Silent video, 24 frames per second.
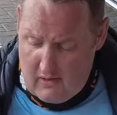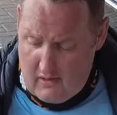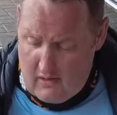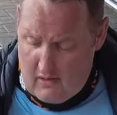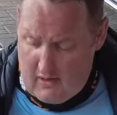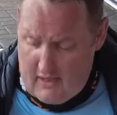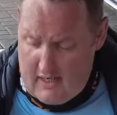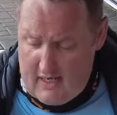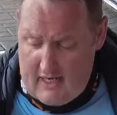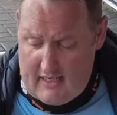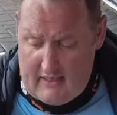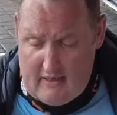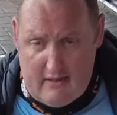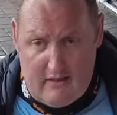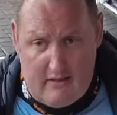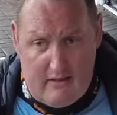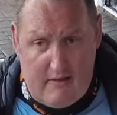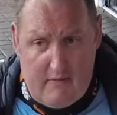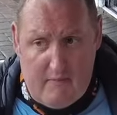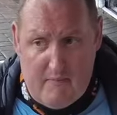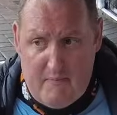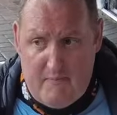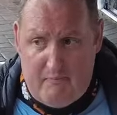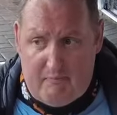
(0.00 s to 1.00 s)
All right.
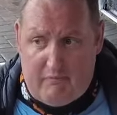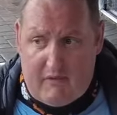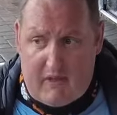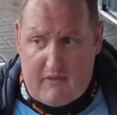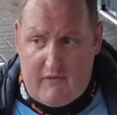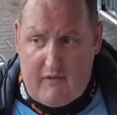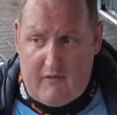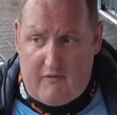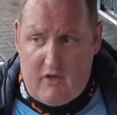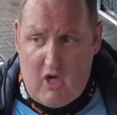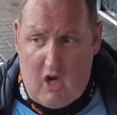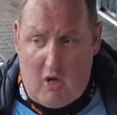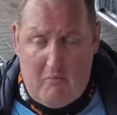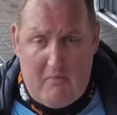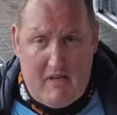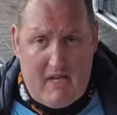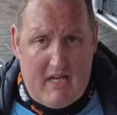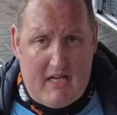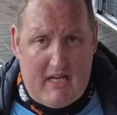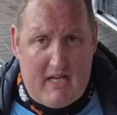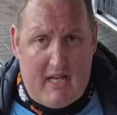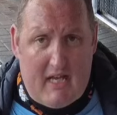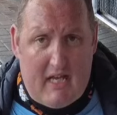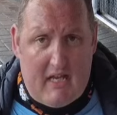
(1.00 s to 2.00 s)
If you've not
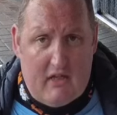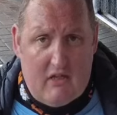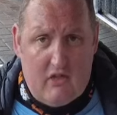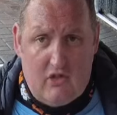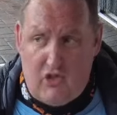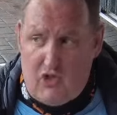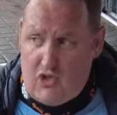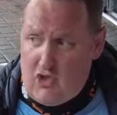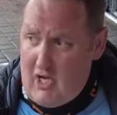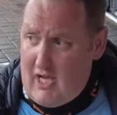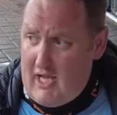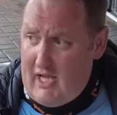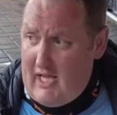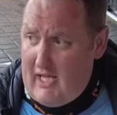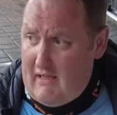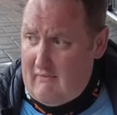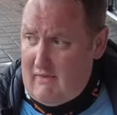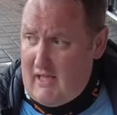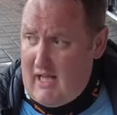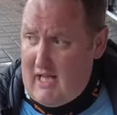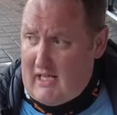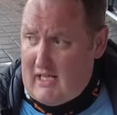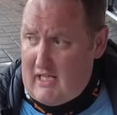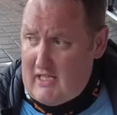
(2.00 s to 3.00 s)
been here, try
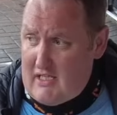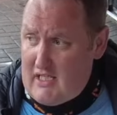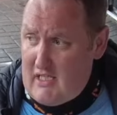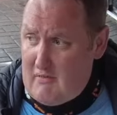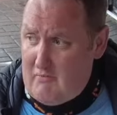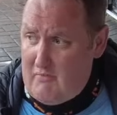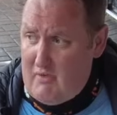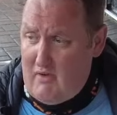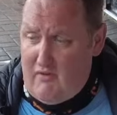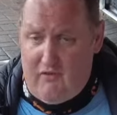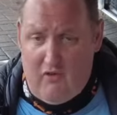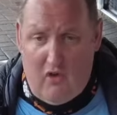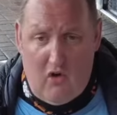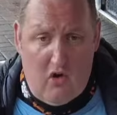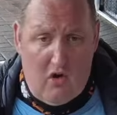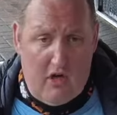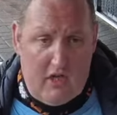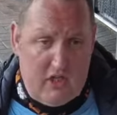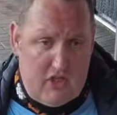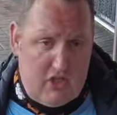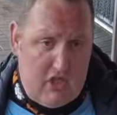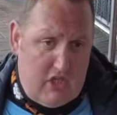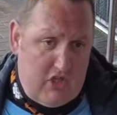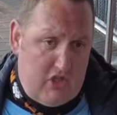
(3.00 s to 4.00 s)
it. Like I said before,
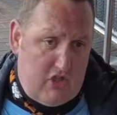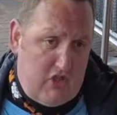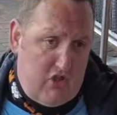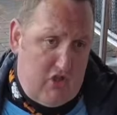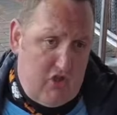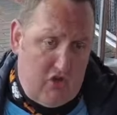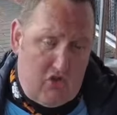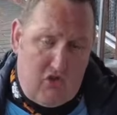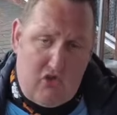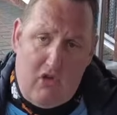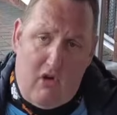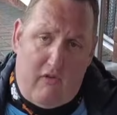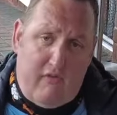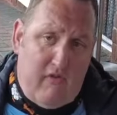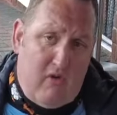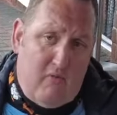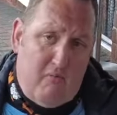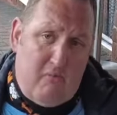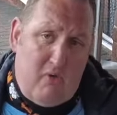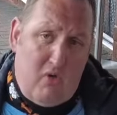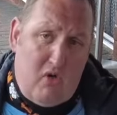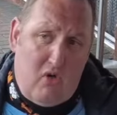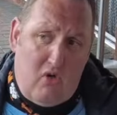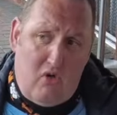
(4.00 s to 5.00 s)
it's just off at
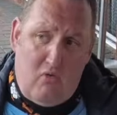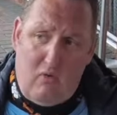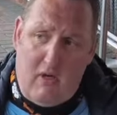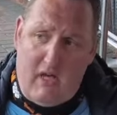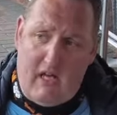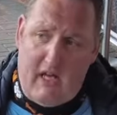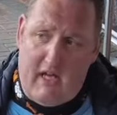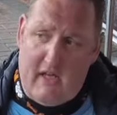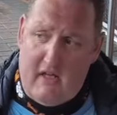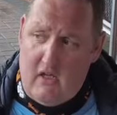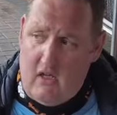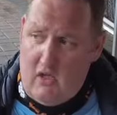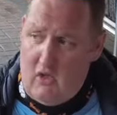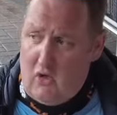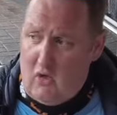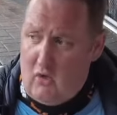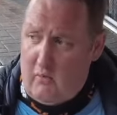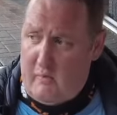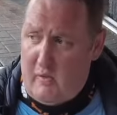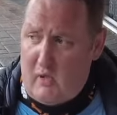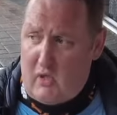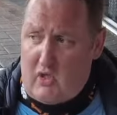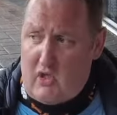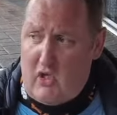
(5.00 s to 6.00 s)
motorway,
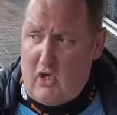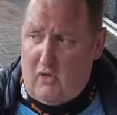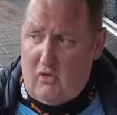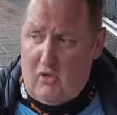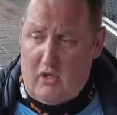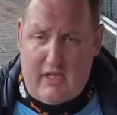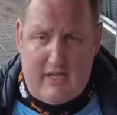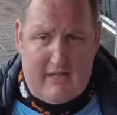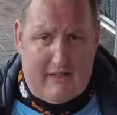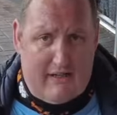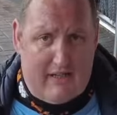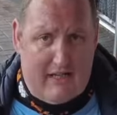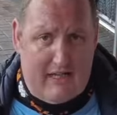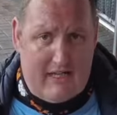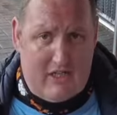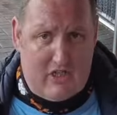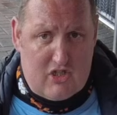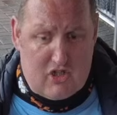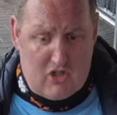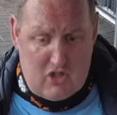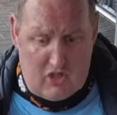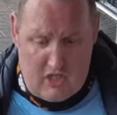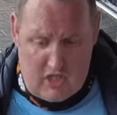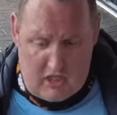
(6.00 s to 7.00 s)
Colton in Leeds,
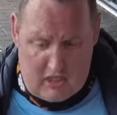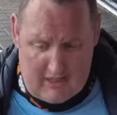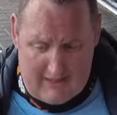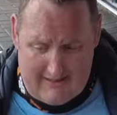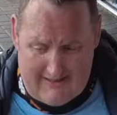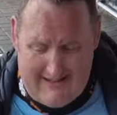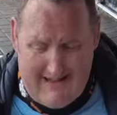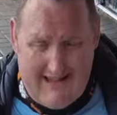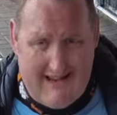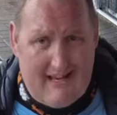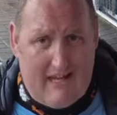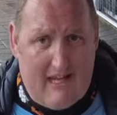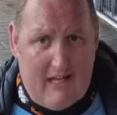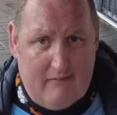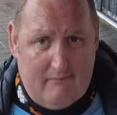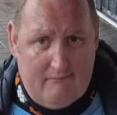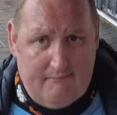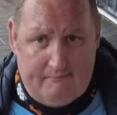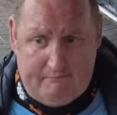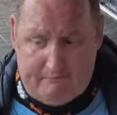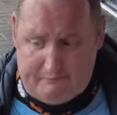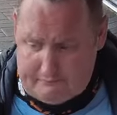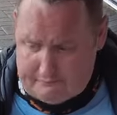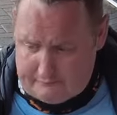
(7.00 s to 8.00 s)
so you can get here.
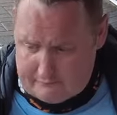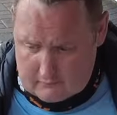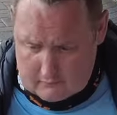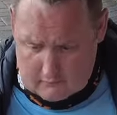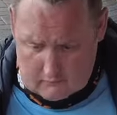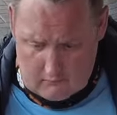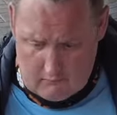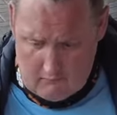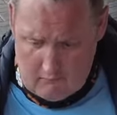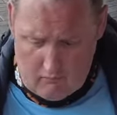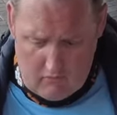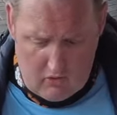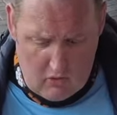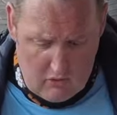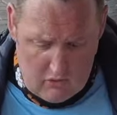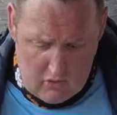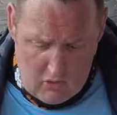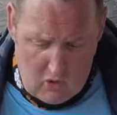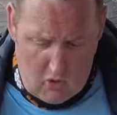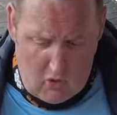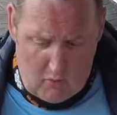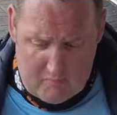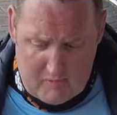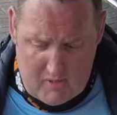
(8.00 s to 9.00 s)

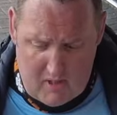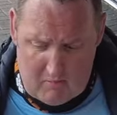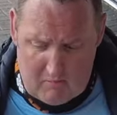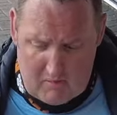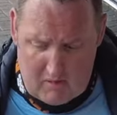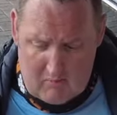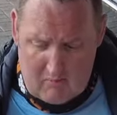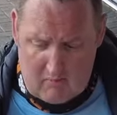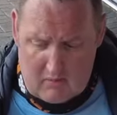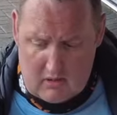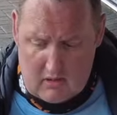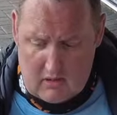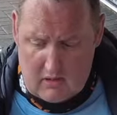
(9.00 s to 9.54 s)
No problem.